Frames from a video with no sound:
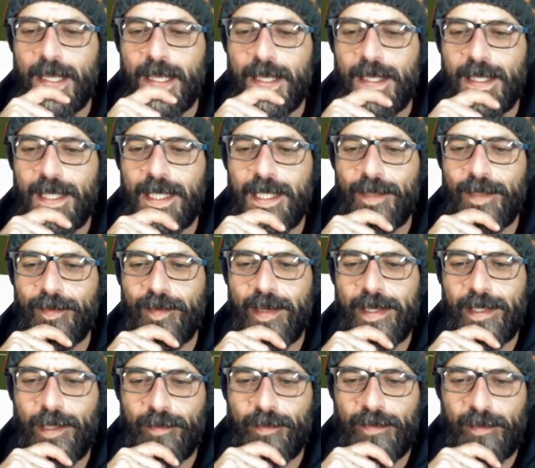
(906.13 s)
the
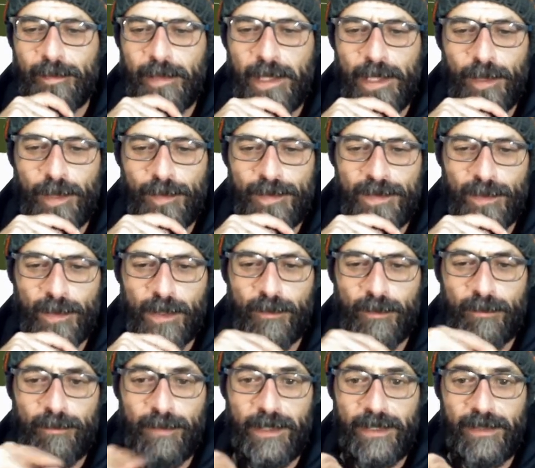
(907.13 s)
final of the playoffs, where we
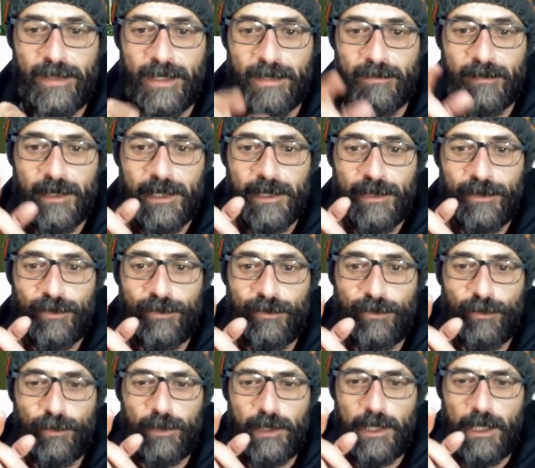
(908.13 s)
beat them
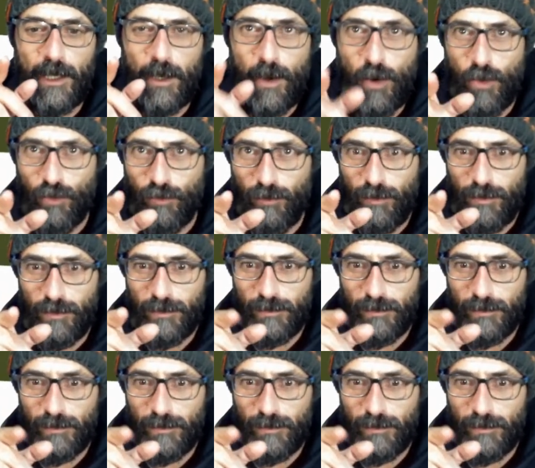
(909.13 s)
2-0 home.